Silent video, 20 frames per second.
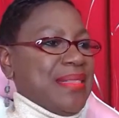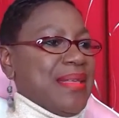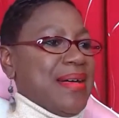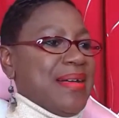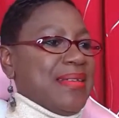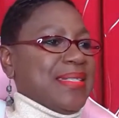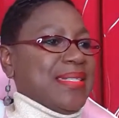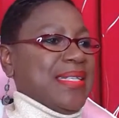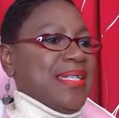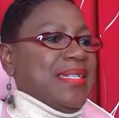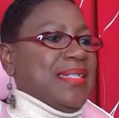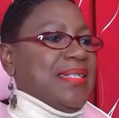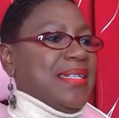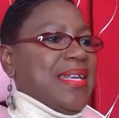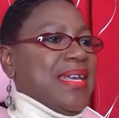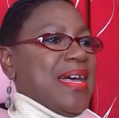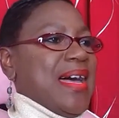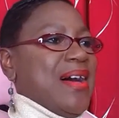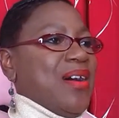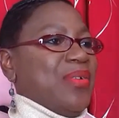Closet.
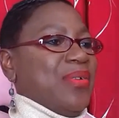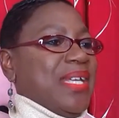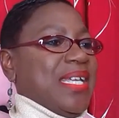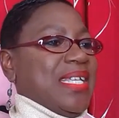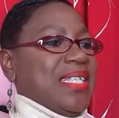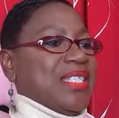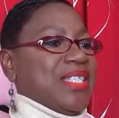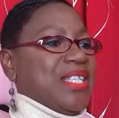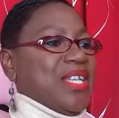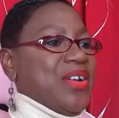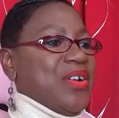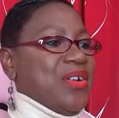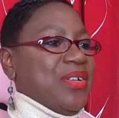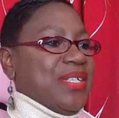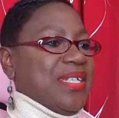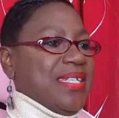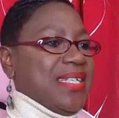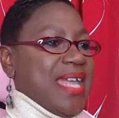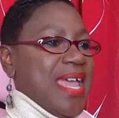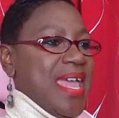How is
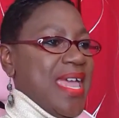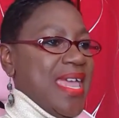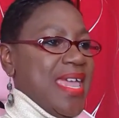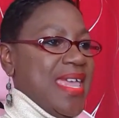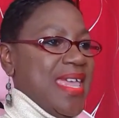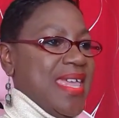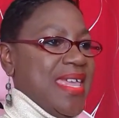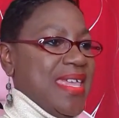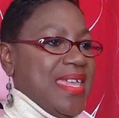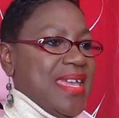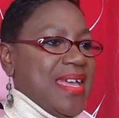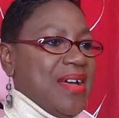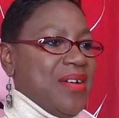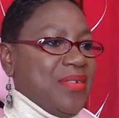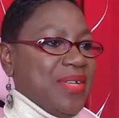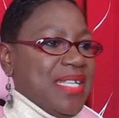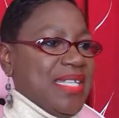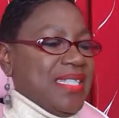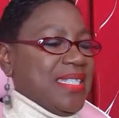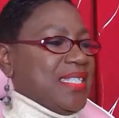your day?
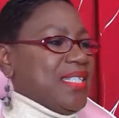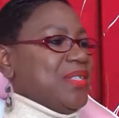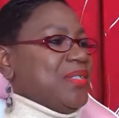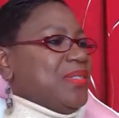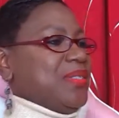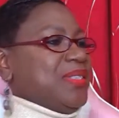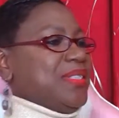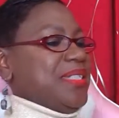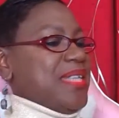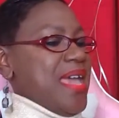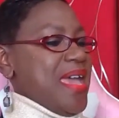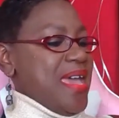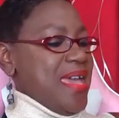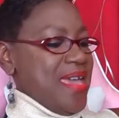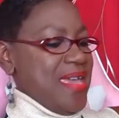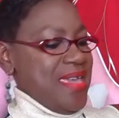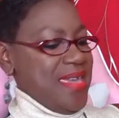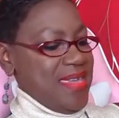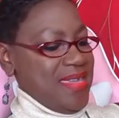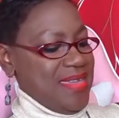How is your
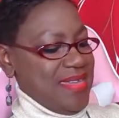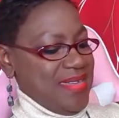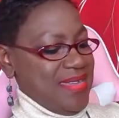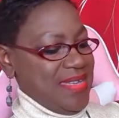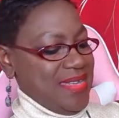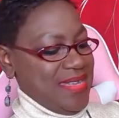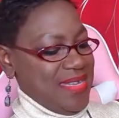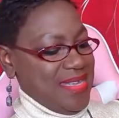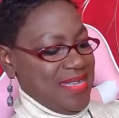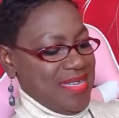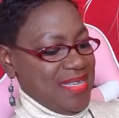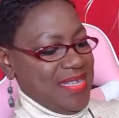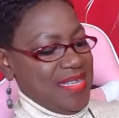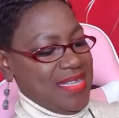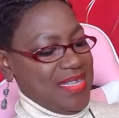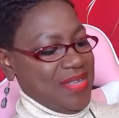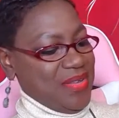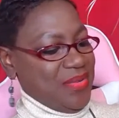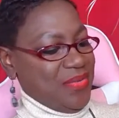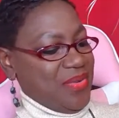day?
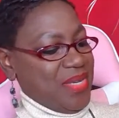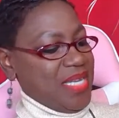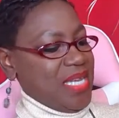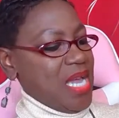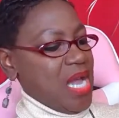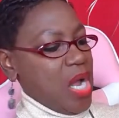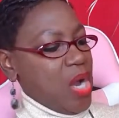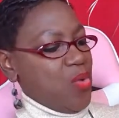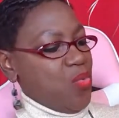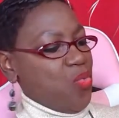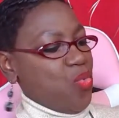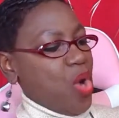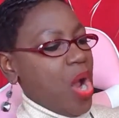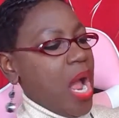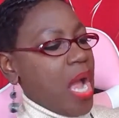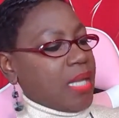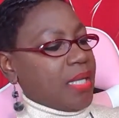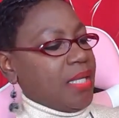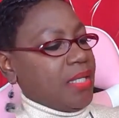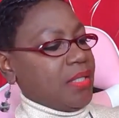We are
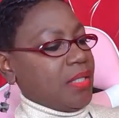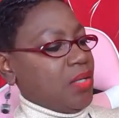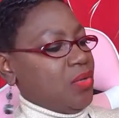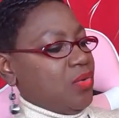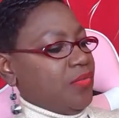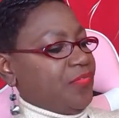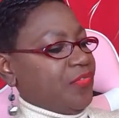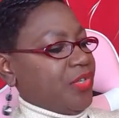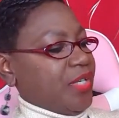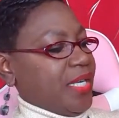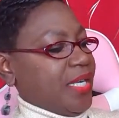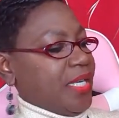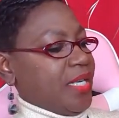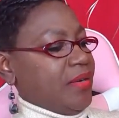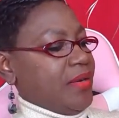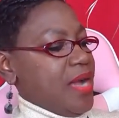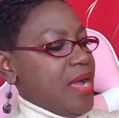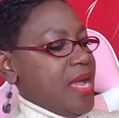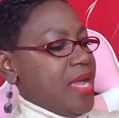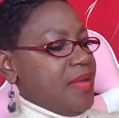rocking over
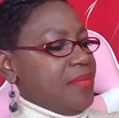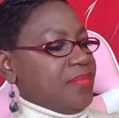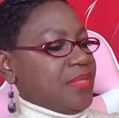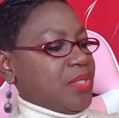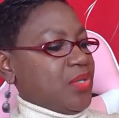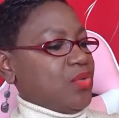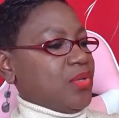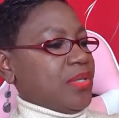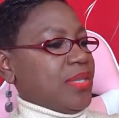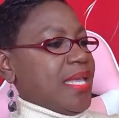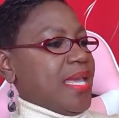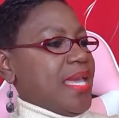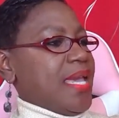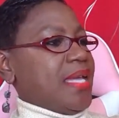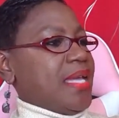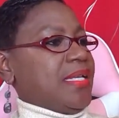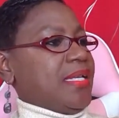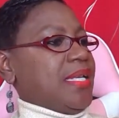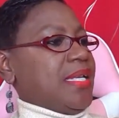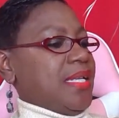here. I am so
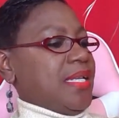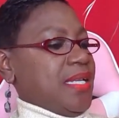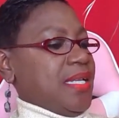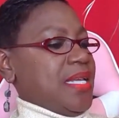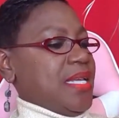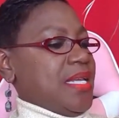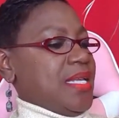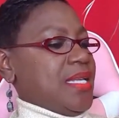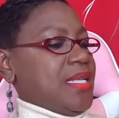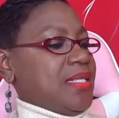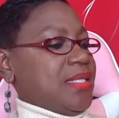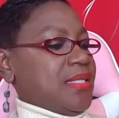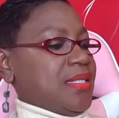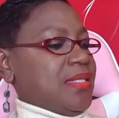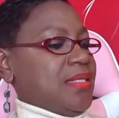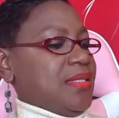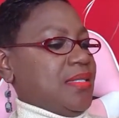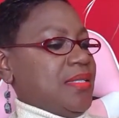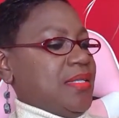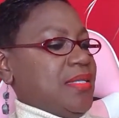glad it is
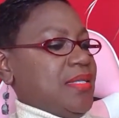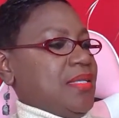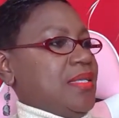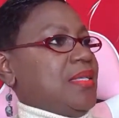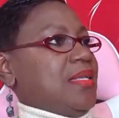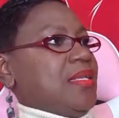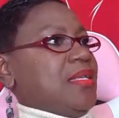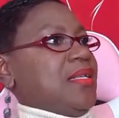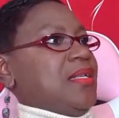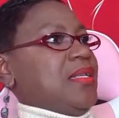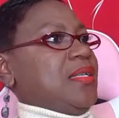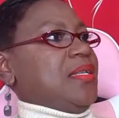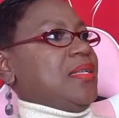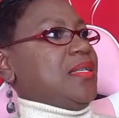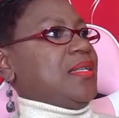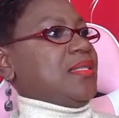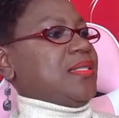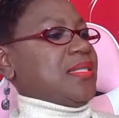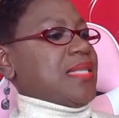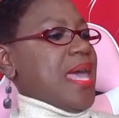
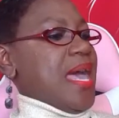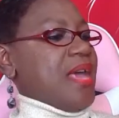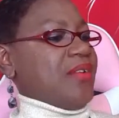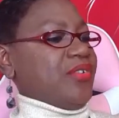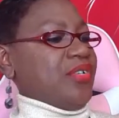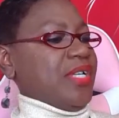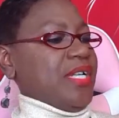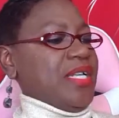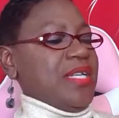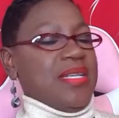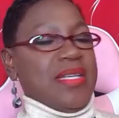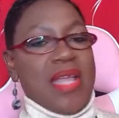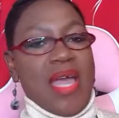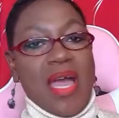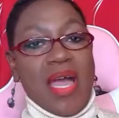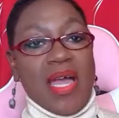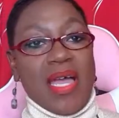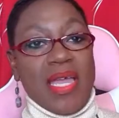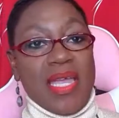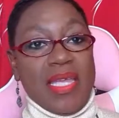Saturday
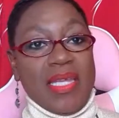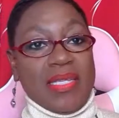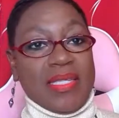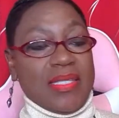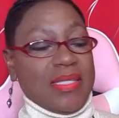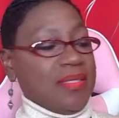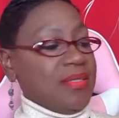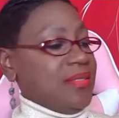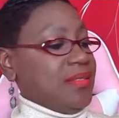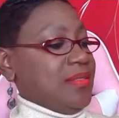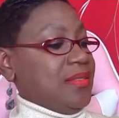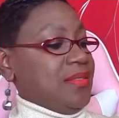night.